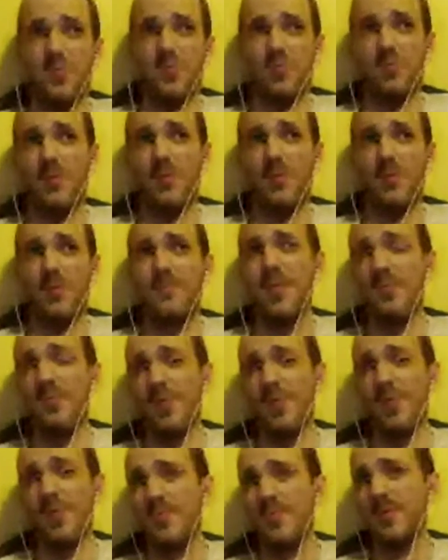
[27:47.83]
Remember
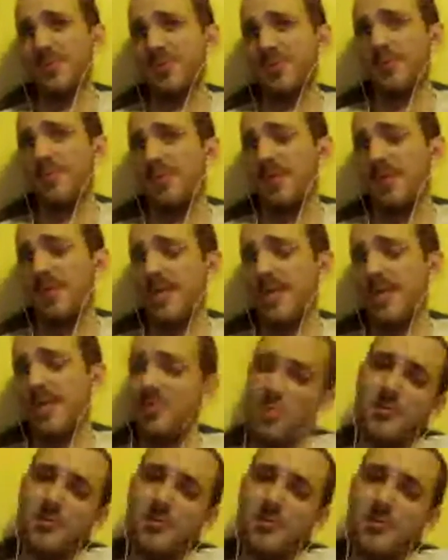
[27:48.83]
how much of the planet was
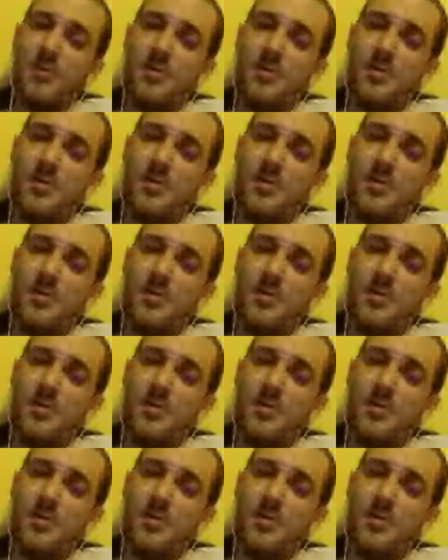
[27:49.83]
water?